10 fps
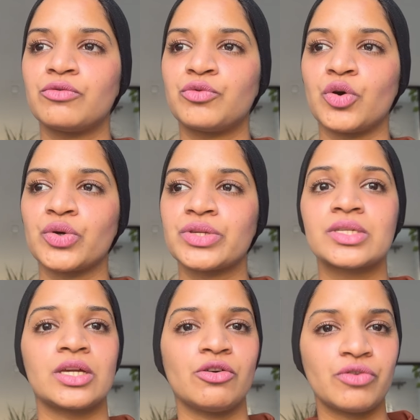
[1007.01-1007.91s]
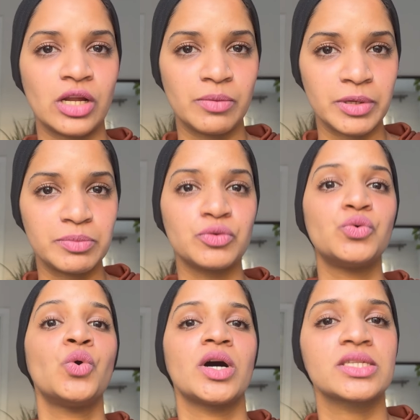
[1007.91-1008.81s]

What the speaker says: for the skin of color people who are